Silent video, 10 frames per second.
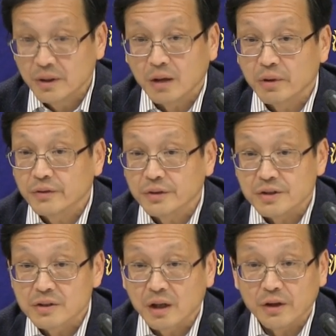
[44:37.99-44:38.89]

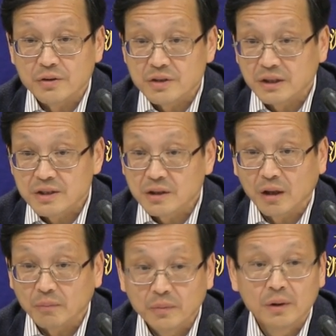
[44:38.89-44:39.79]
laboratories are using the
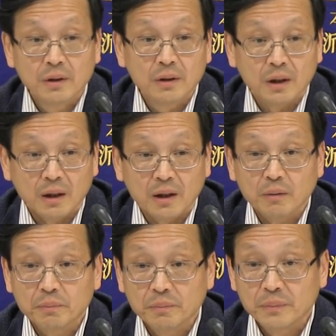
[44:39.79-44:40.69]
same the